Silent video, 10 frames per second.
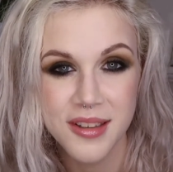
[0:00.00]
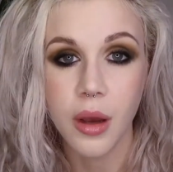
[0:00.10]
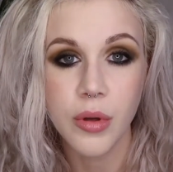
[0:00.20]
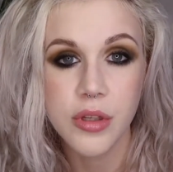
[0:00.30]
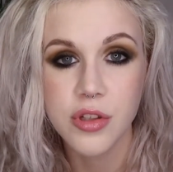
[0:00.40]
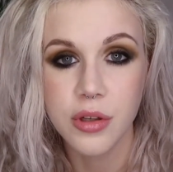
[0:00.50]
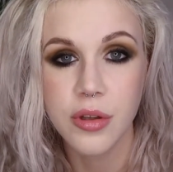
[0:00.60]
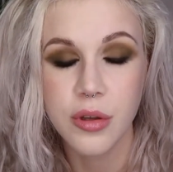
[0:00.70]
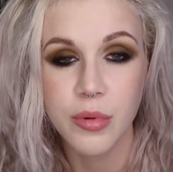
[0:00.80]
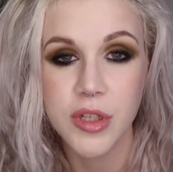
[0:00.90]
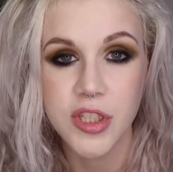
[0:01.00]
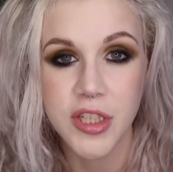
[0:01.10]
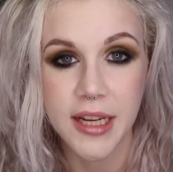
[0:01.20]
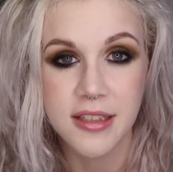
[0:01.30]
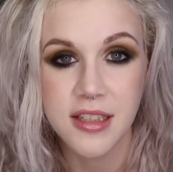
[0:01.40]
I want to show you which
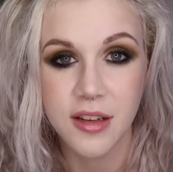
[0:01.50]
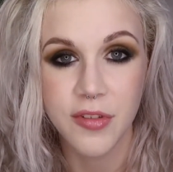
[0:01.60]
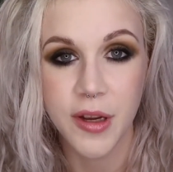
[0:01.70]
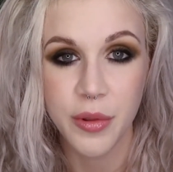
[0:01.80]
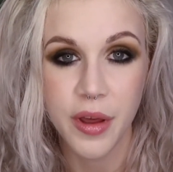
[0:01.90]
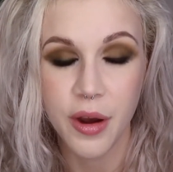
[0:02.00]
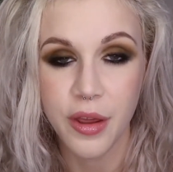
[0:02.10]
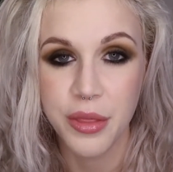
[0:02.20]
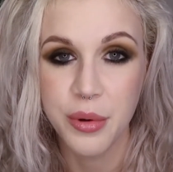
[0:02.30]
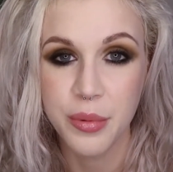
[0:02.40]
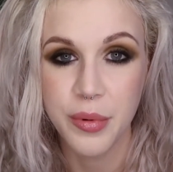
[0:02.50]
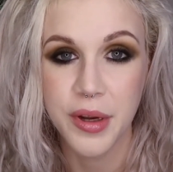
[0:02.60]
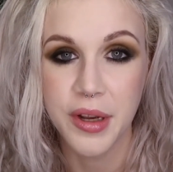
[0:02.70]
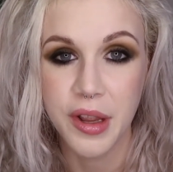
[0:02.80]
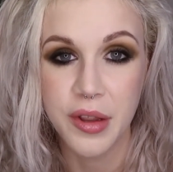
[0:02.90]
shades I found that I thought
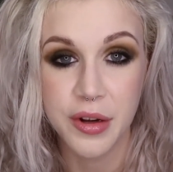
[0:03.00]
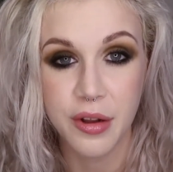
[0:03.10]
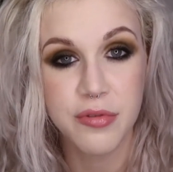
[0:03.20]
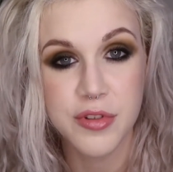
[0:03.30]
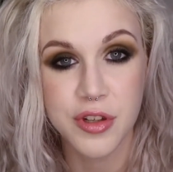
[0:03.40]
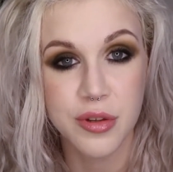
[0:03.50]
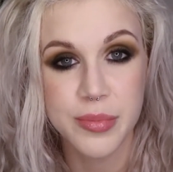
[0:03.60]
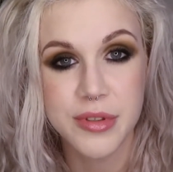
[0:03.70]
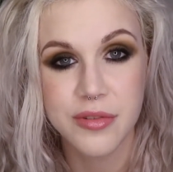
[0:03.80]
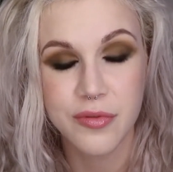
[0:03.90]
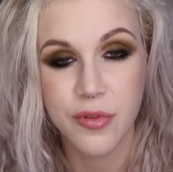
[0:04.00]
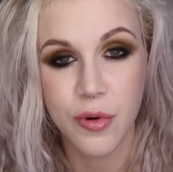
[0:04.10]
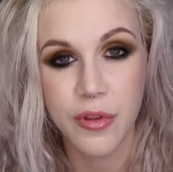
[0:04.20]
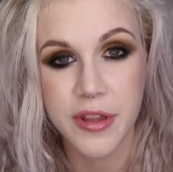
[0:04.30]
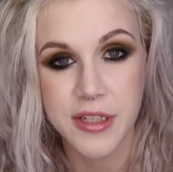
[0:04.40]
were good enough dupes
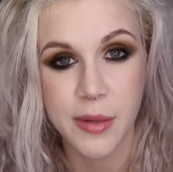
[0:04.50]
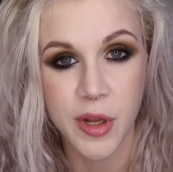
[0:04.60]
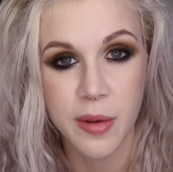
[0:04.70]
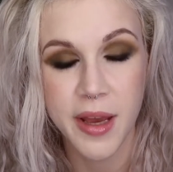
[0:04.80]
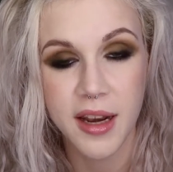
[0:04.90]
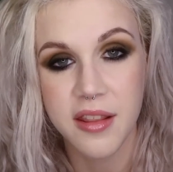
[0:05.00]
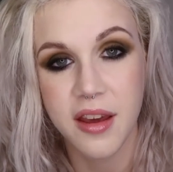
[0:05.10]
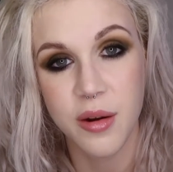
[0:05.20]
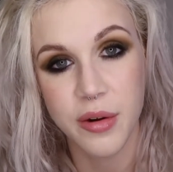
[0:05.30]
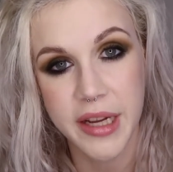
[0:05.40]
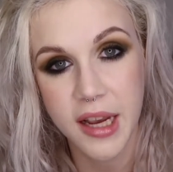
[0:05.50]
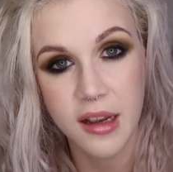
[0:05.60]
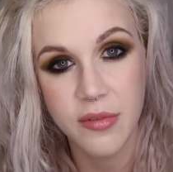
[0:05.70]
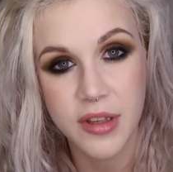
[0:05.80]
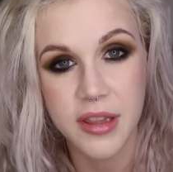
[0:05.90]
for the Gemini palette that I already
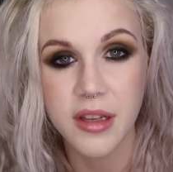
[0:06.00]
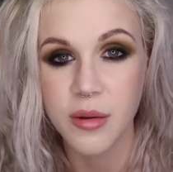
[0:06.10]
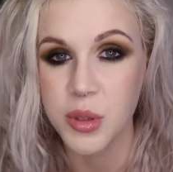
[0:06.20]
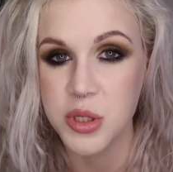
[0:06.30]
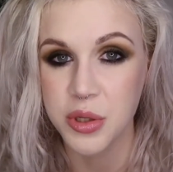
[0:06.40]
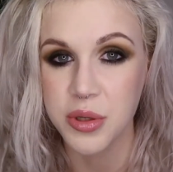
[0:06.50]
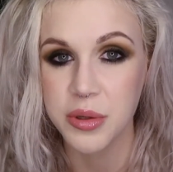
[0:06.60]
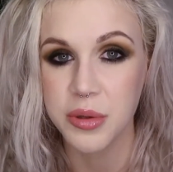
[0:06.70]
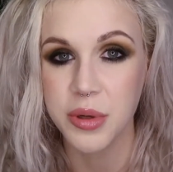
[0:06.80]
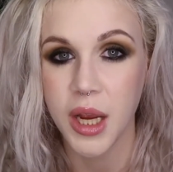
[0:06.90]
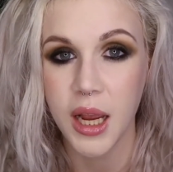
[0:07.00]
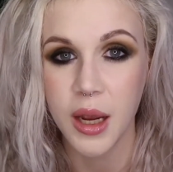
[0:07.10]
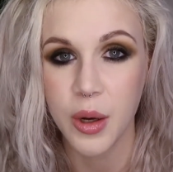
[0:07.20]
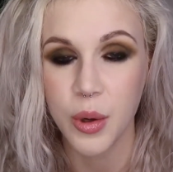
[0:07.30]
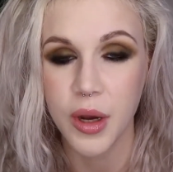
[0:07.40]
have, and then I want to show you
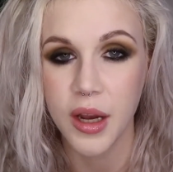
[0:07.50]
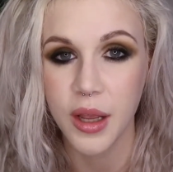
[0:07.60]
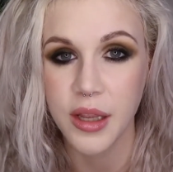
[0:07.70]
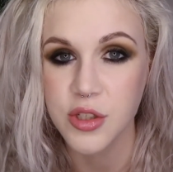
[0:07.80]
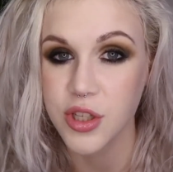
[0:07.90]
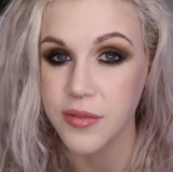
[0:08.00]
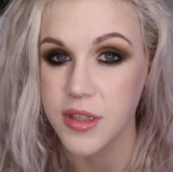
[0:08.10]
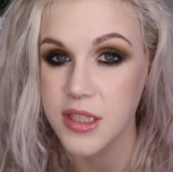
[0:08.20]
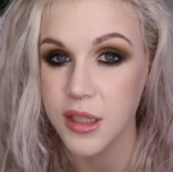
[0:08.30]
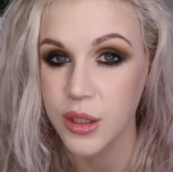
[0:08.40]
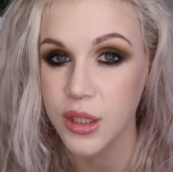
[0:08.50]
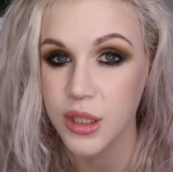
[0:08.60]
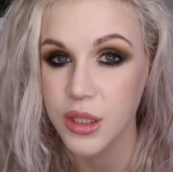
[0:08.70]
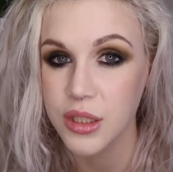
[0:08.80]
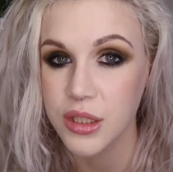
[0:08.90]
how I achieved this
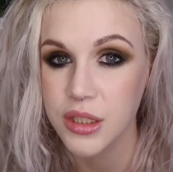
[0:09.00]
look.